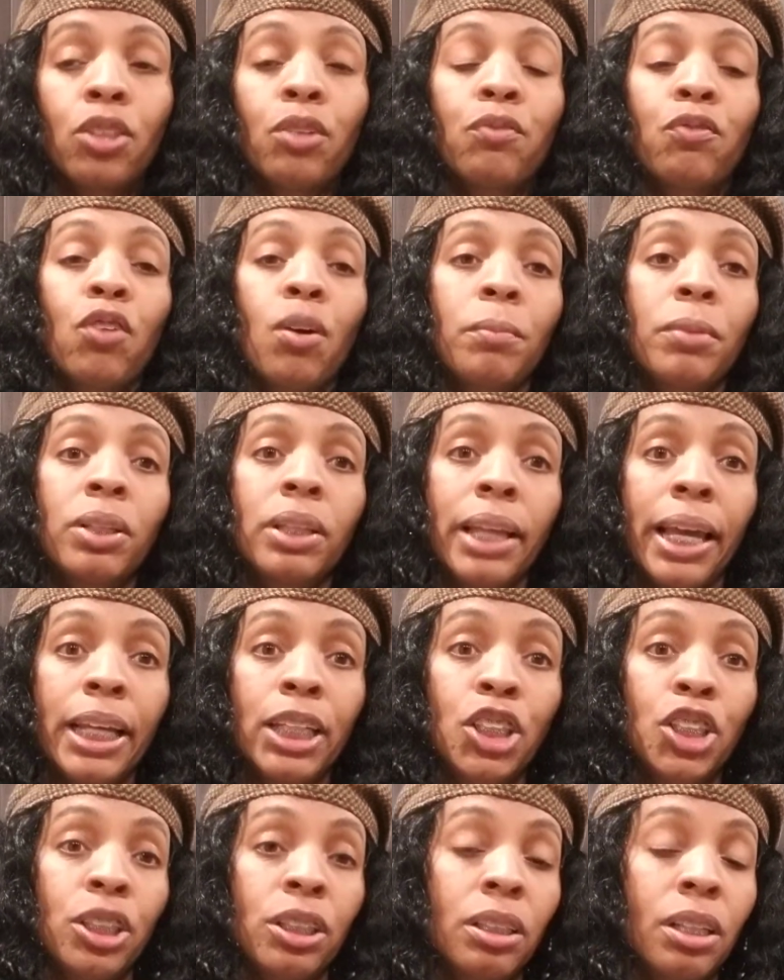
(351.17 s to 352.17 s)
the
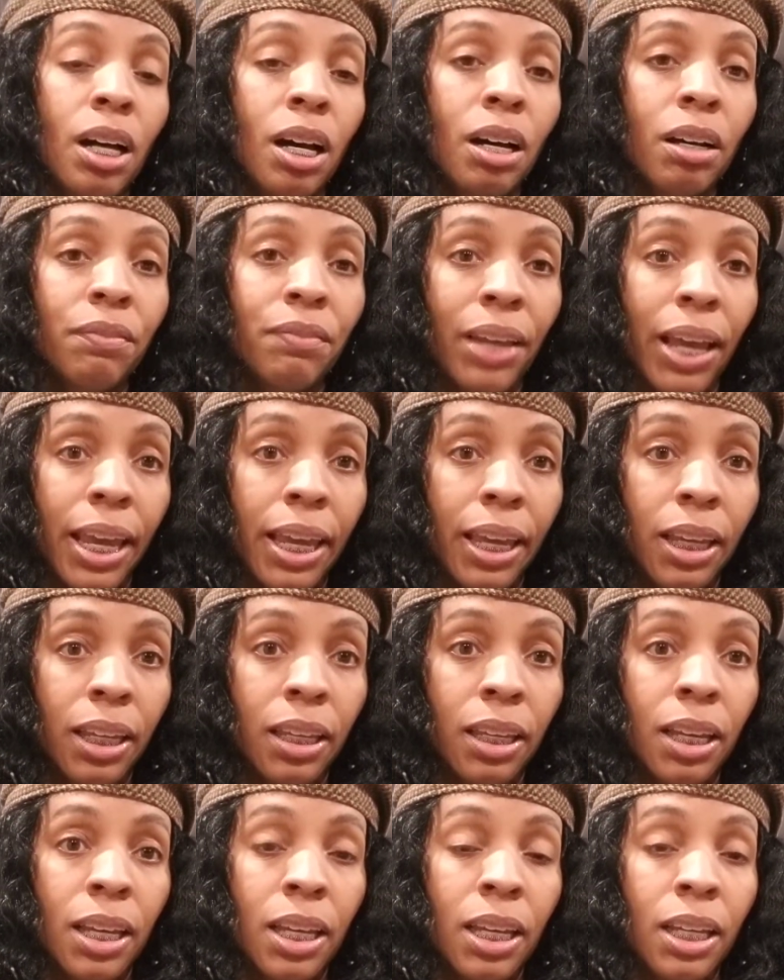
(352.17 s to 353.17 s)
formulation of
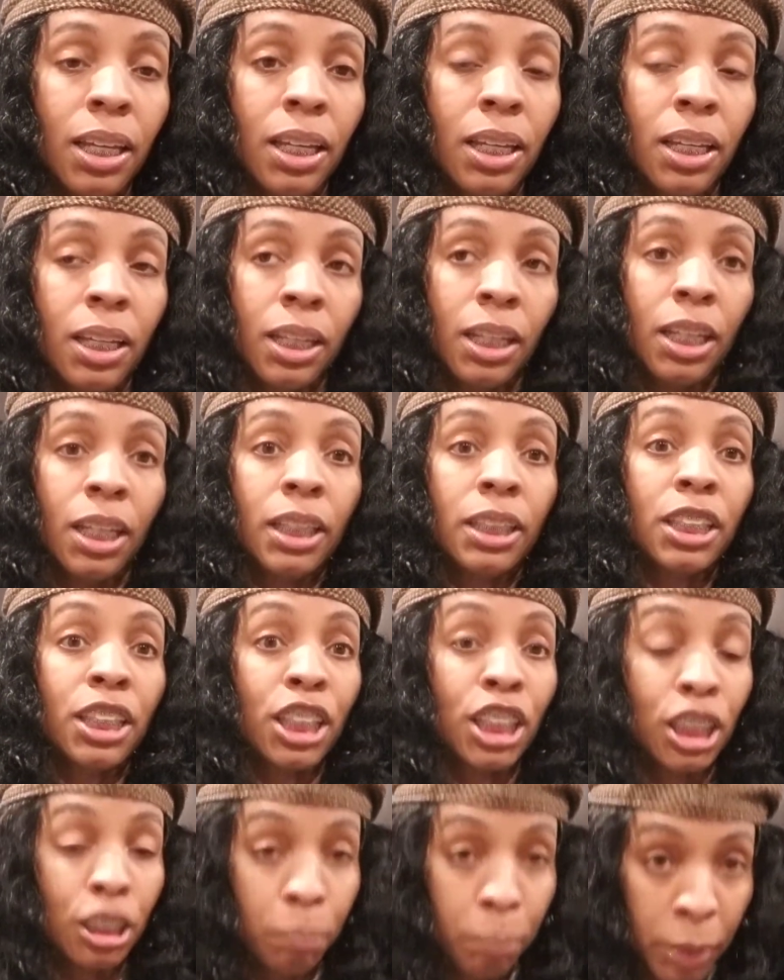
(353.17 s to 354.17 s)
a
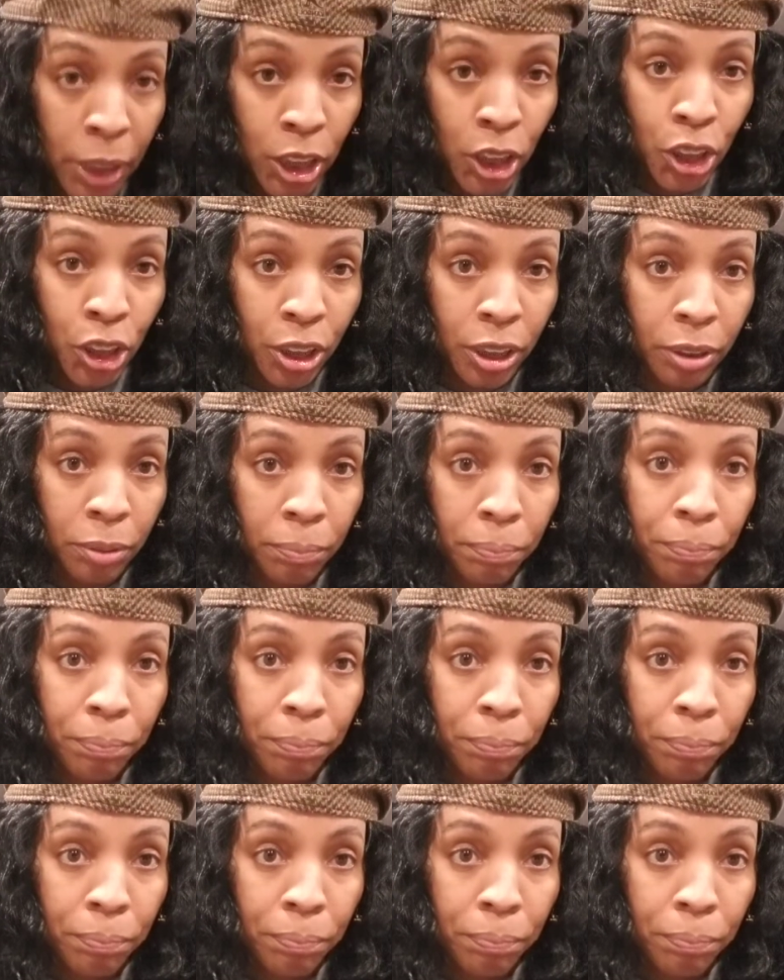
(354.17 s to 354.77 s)
suspension.